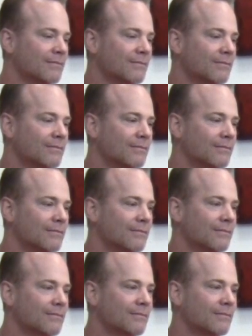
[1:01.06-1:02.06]

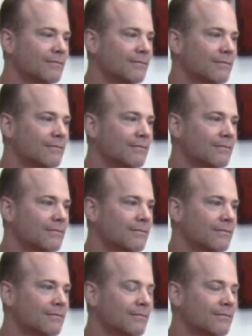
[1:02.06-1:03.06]

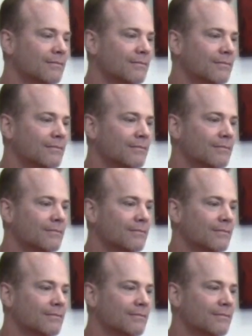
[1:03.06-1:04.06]

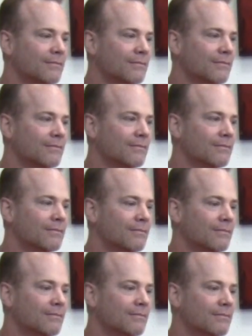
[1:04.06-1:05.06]

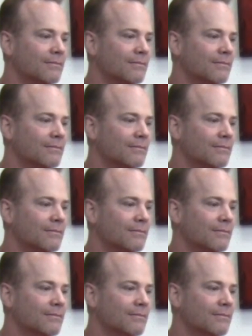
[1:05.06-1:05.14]
The person shown says nothing.